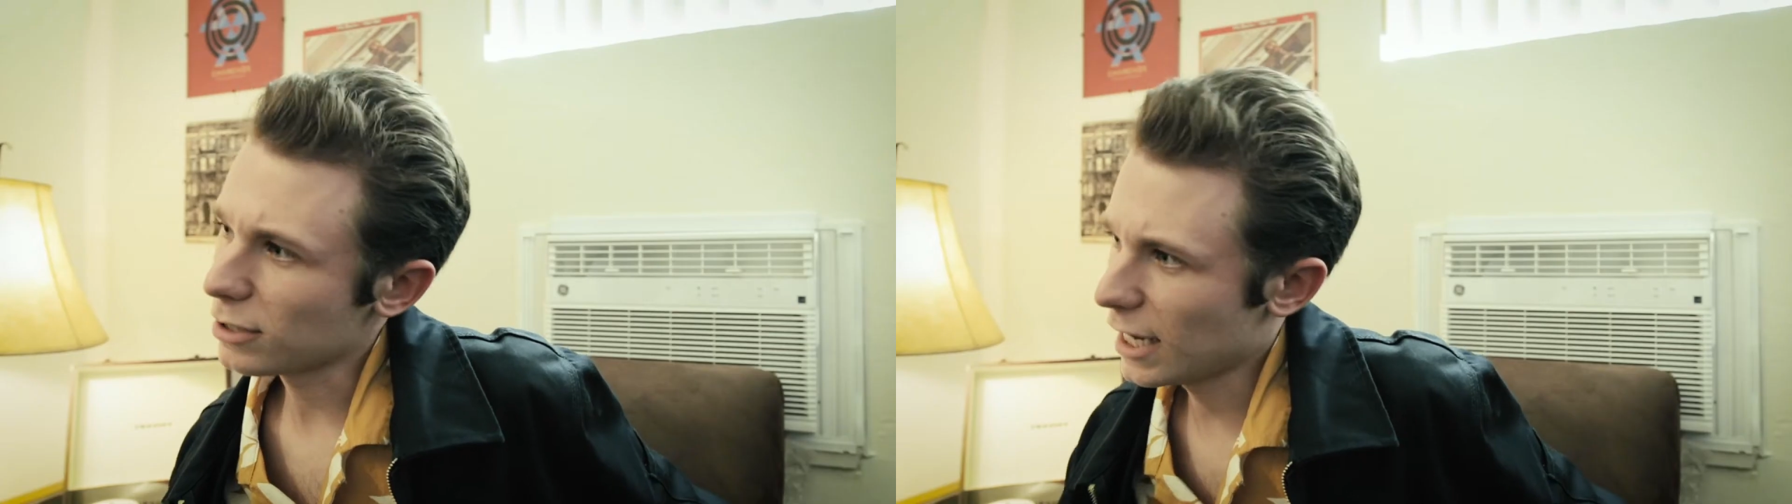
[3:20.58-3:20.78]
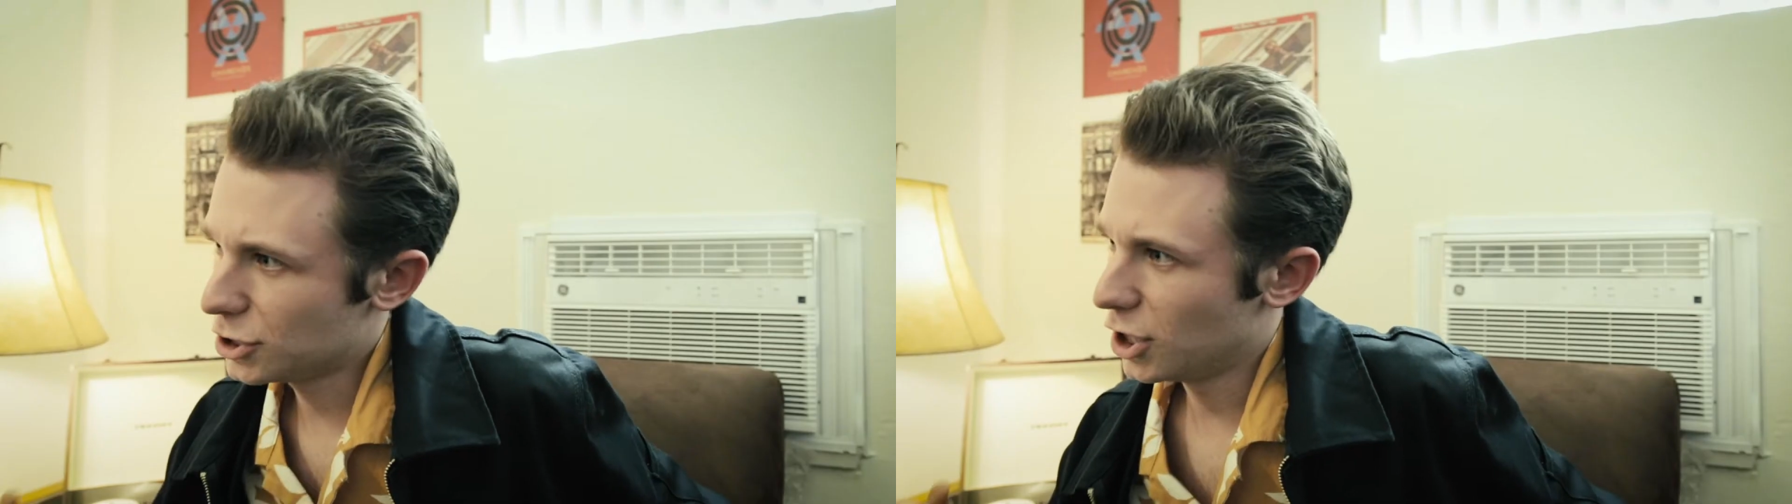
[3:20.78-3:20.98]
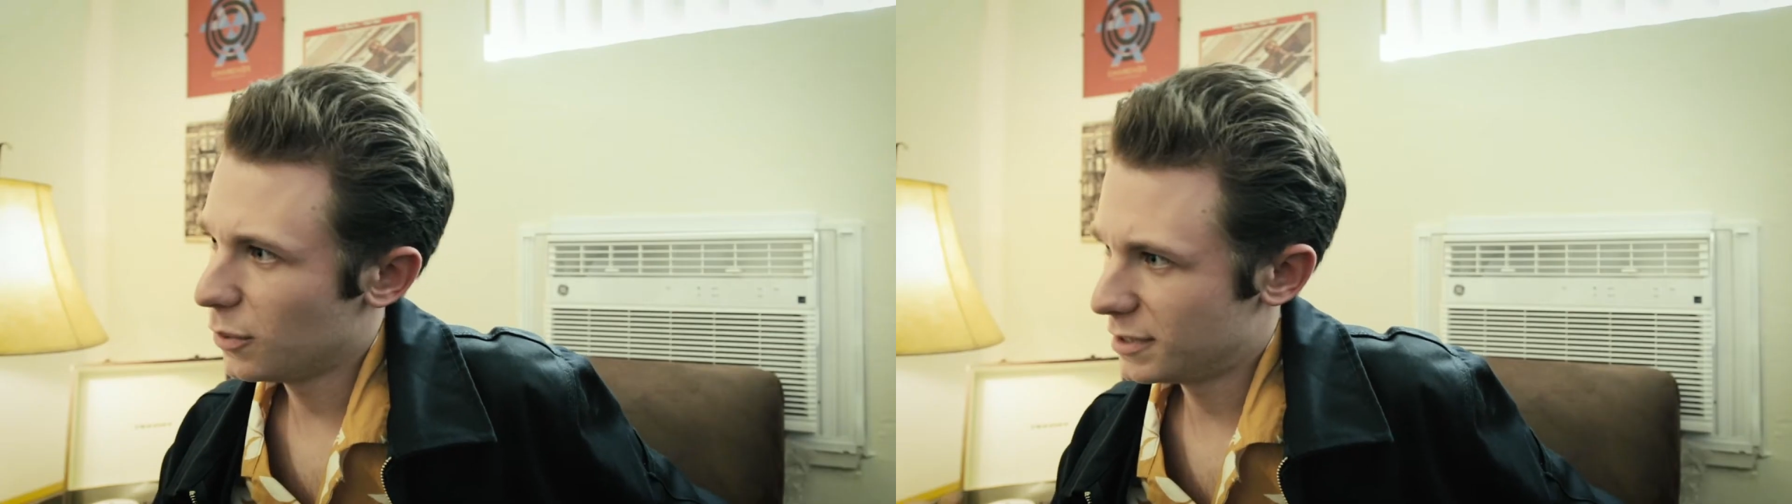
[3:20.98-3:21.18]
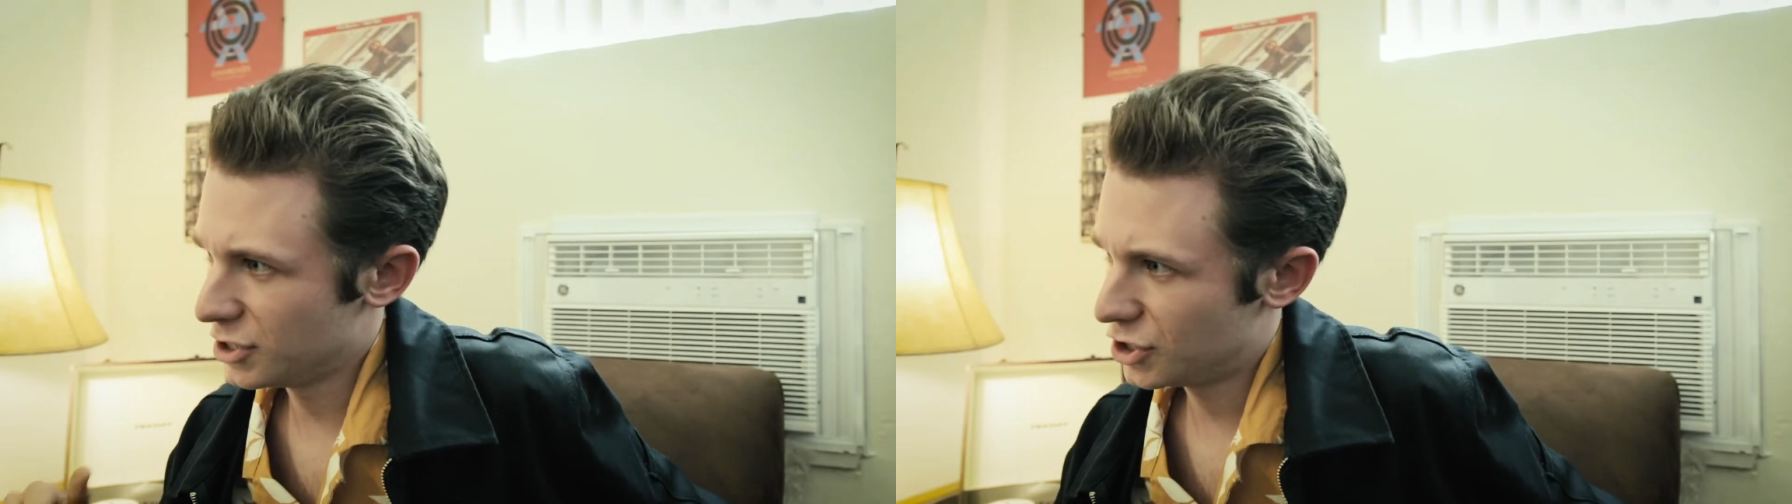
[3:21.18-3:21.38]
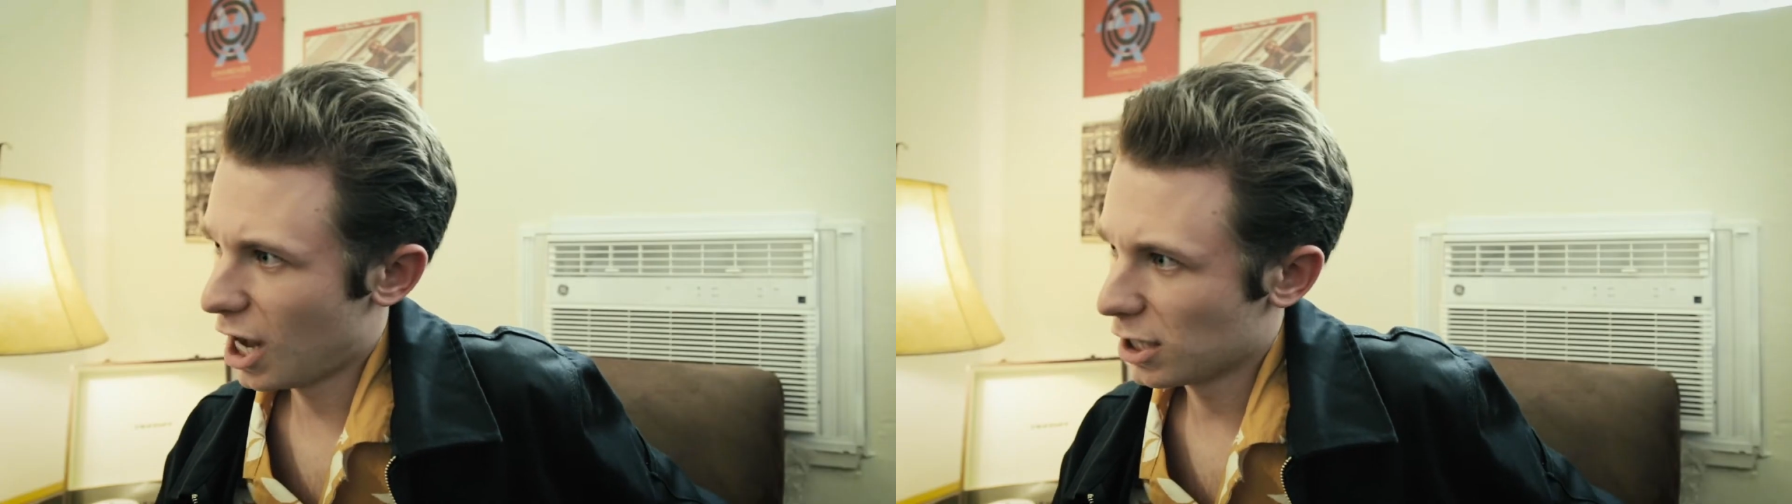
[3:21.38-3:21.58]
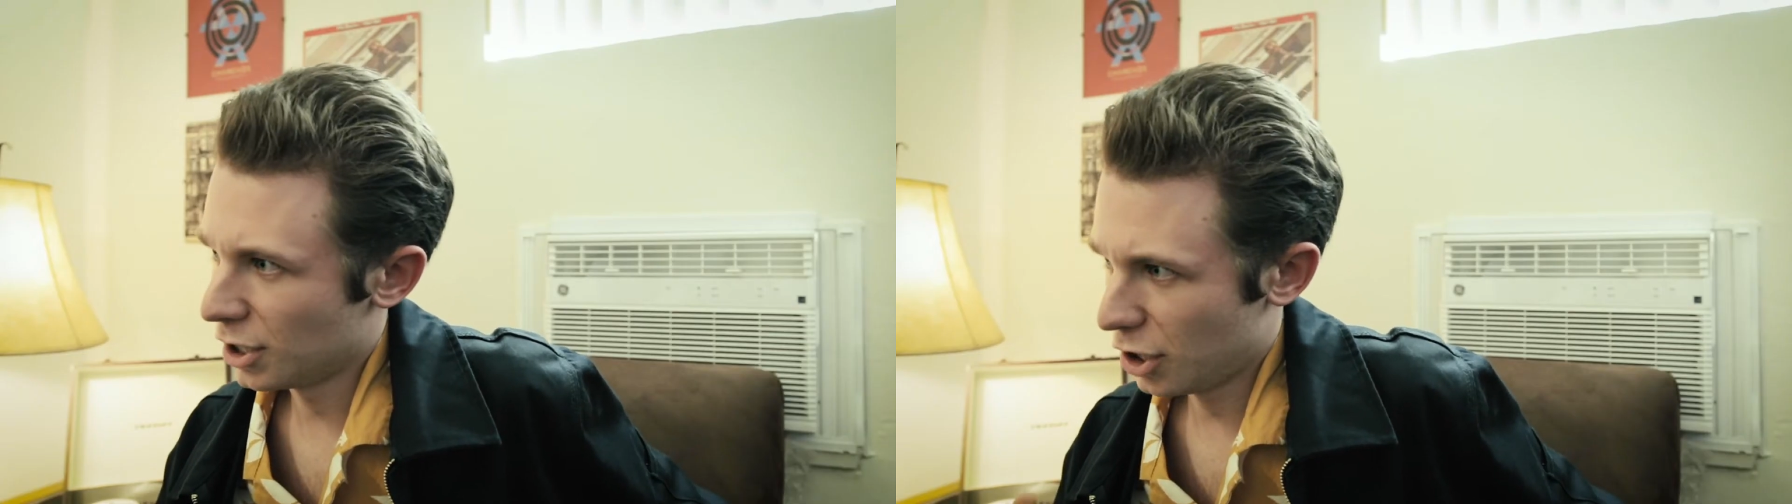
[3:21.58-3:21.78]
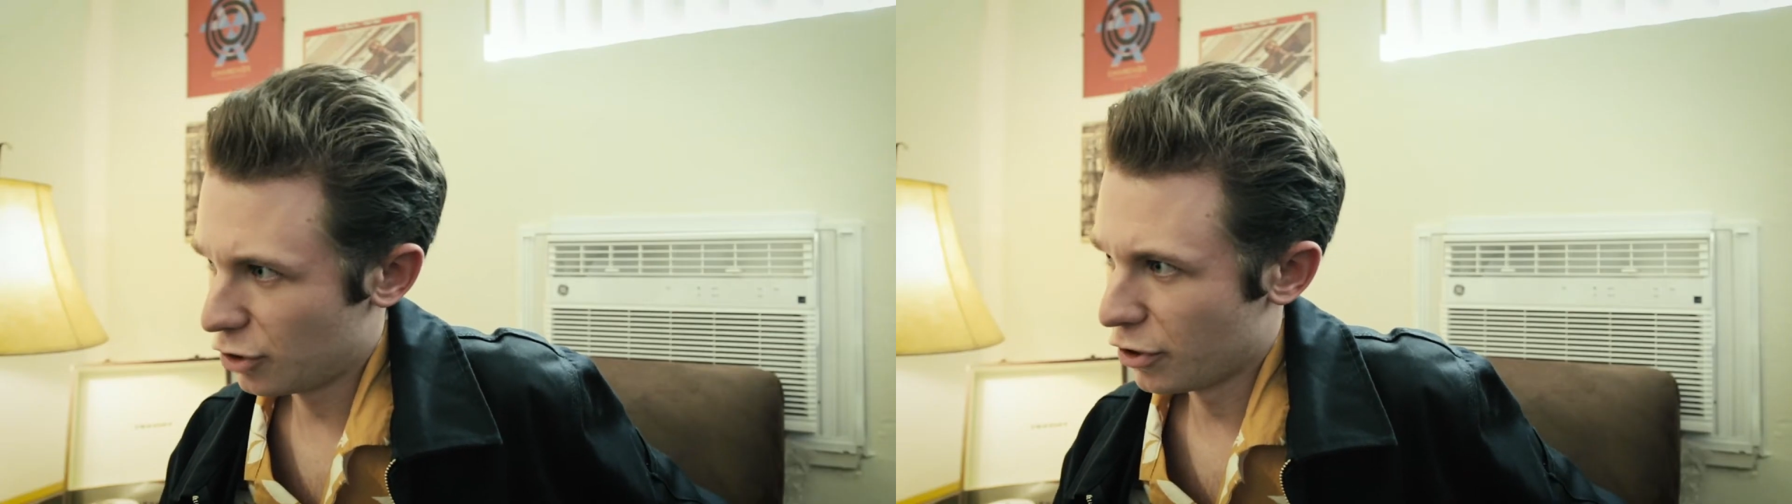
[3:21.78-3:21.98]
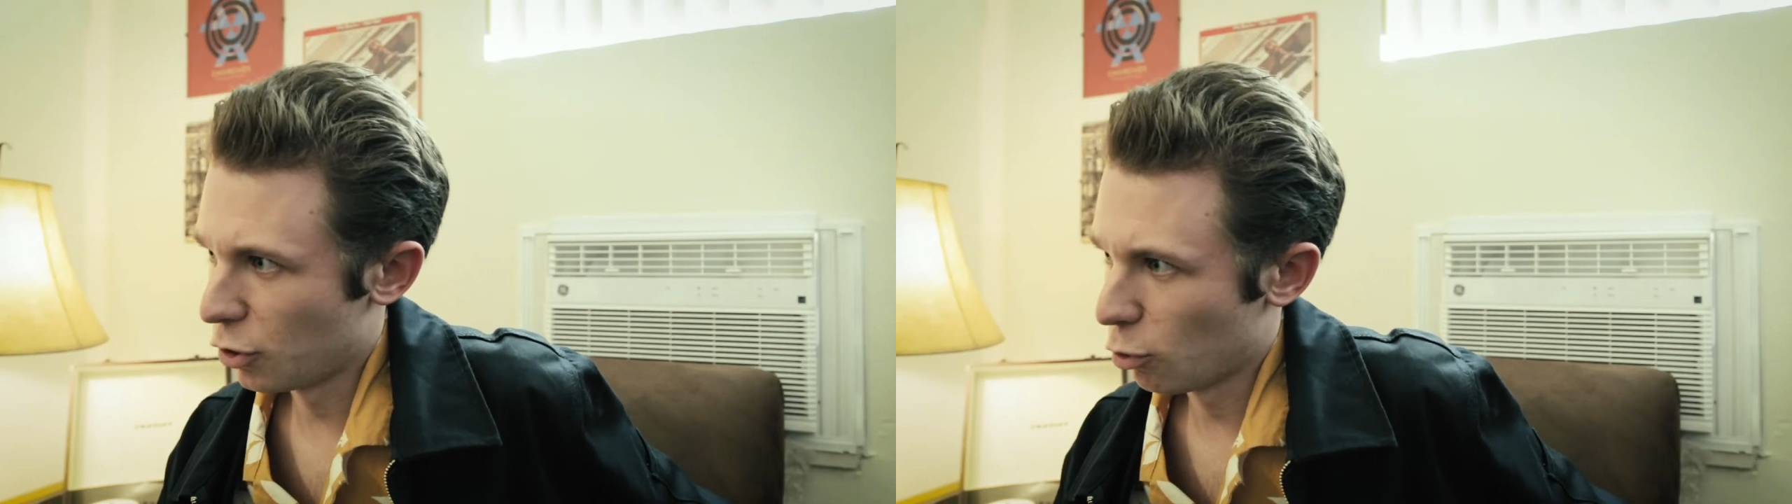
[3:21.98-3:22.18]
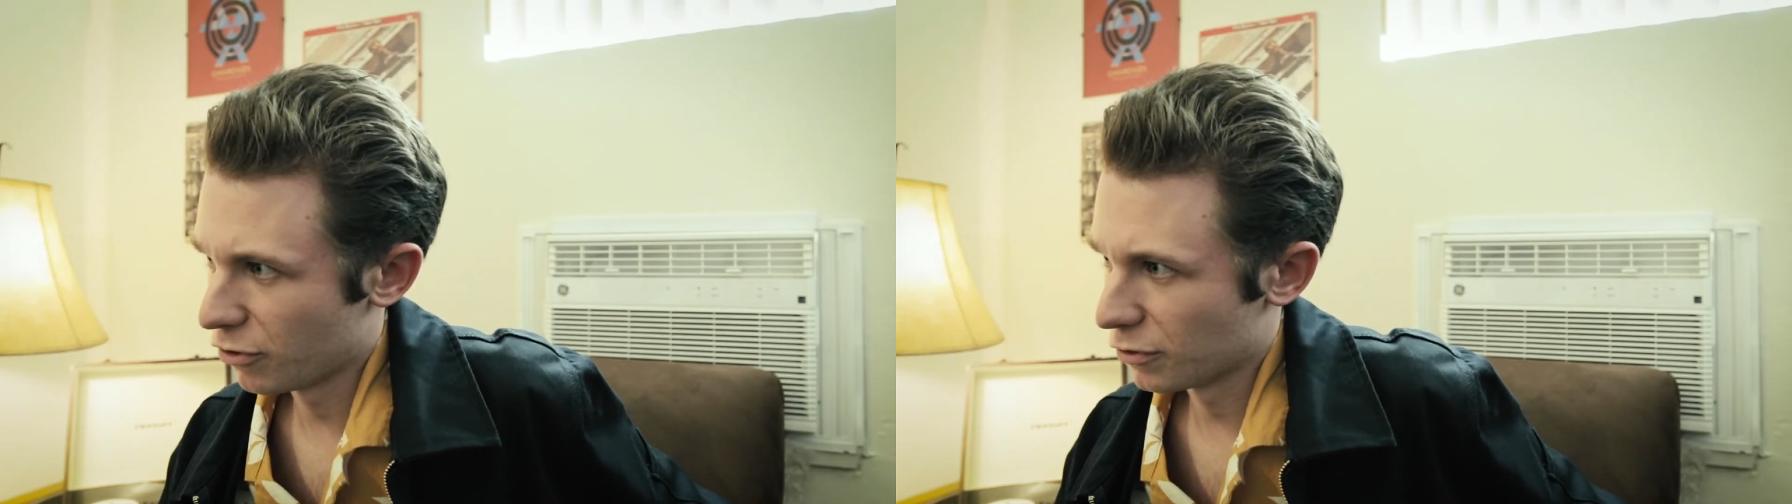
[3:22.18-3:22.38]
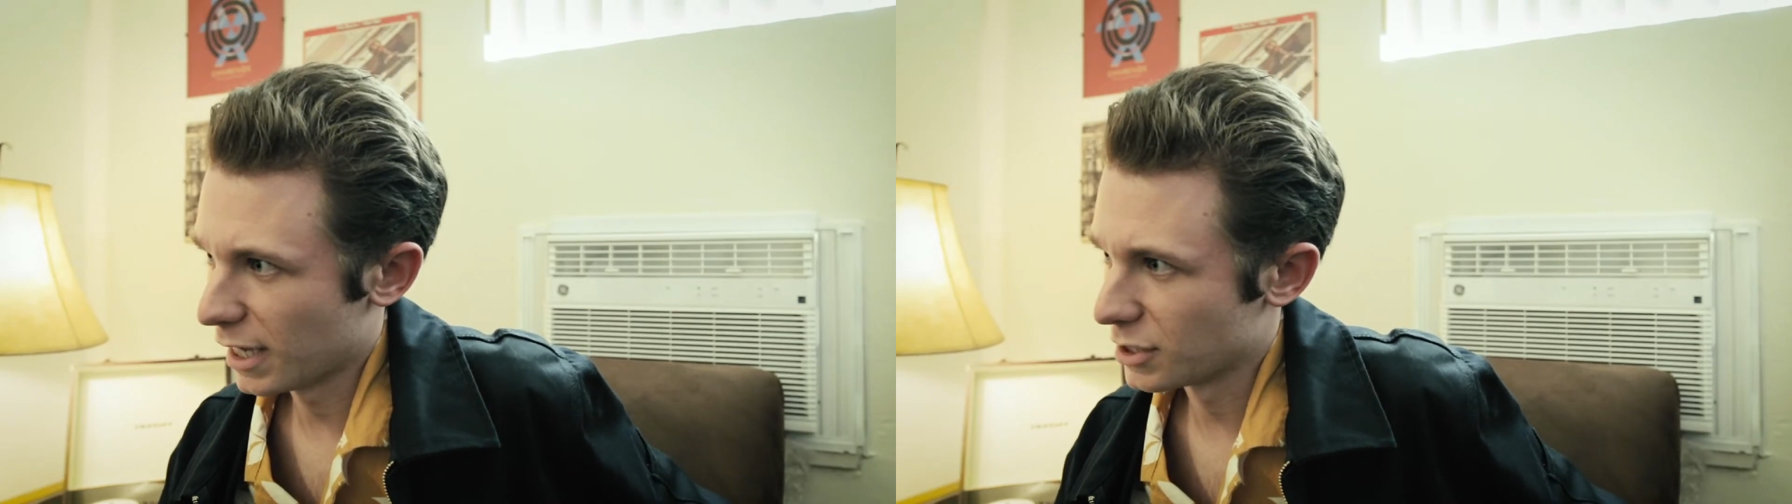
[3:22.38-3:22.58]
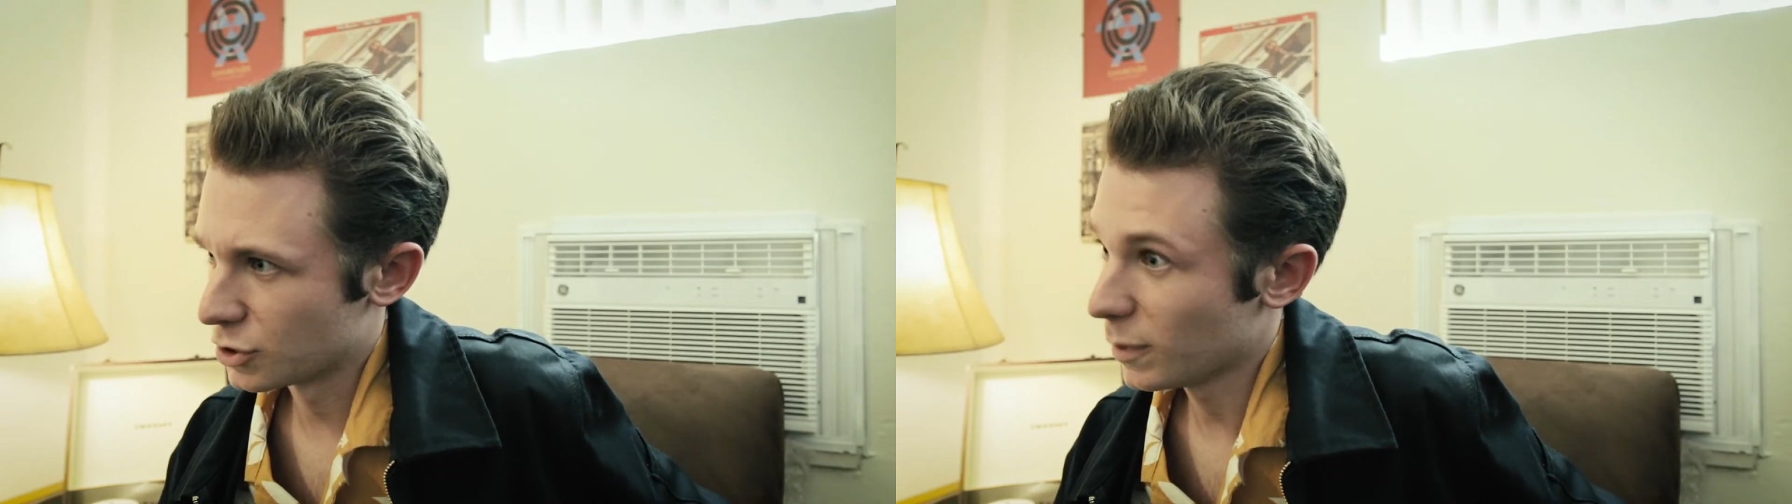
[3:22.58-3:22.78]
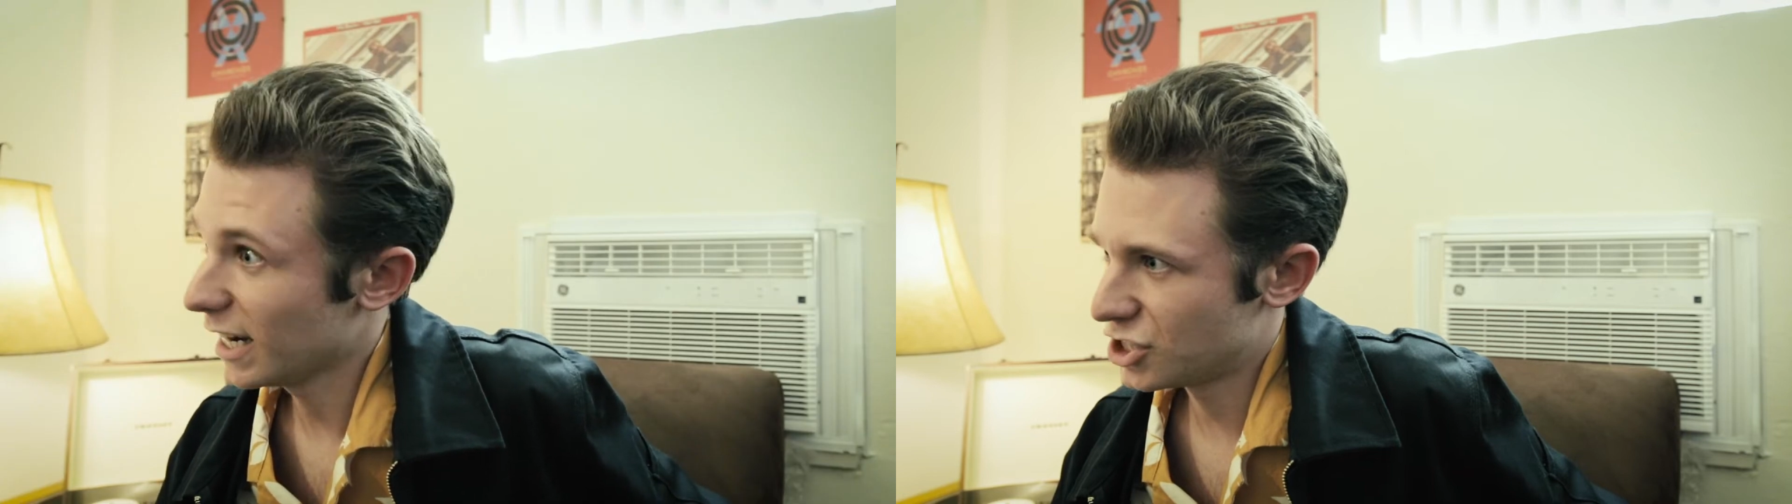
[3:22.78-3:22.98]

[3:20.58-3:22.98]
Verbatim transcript: Our last show was in Scotland under the Northern Lights.